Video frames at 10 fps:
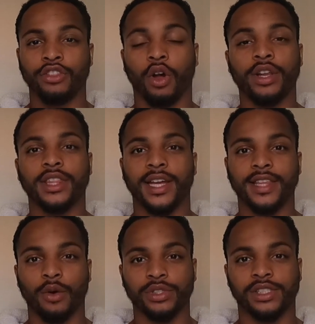The only
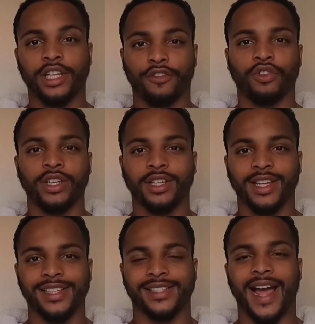thing that was
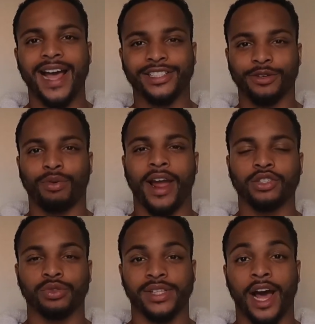different is the asking
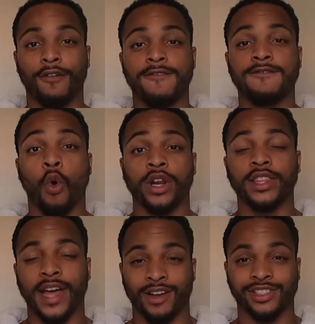price was now
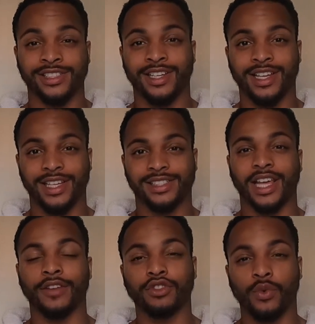$40,000
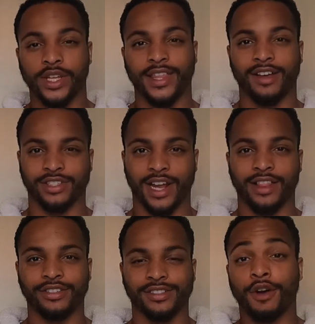instead of
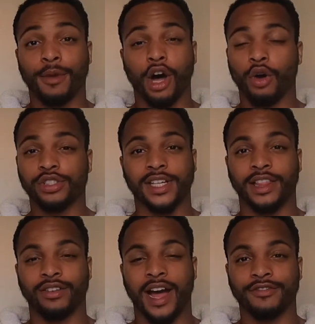$20,000 from a
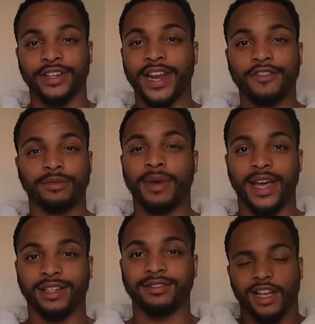wholesaler I've never
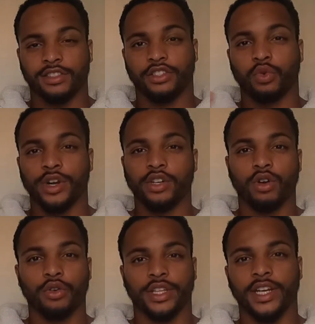met. As a
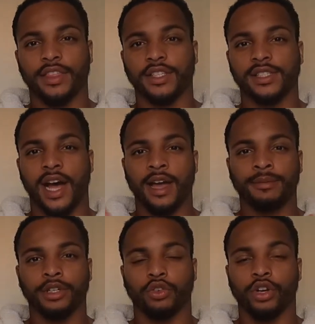20-year-old kid at the
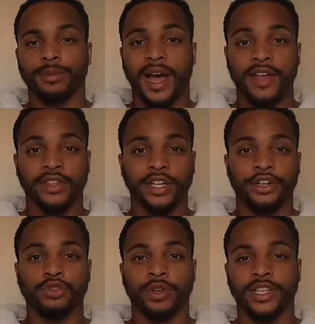time, green behind the
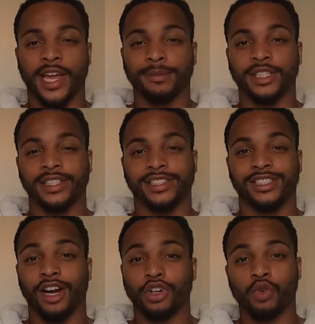ears when it came to this
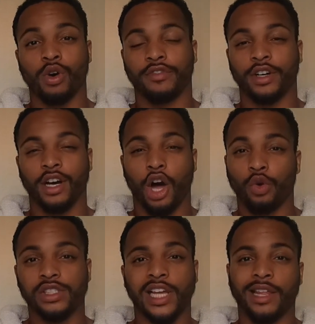jungle of a
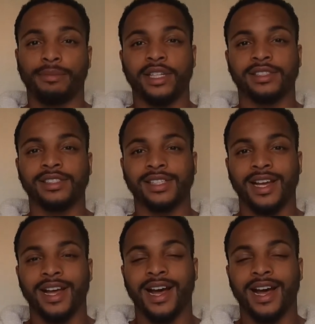wholesaling business,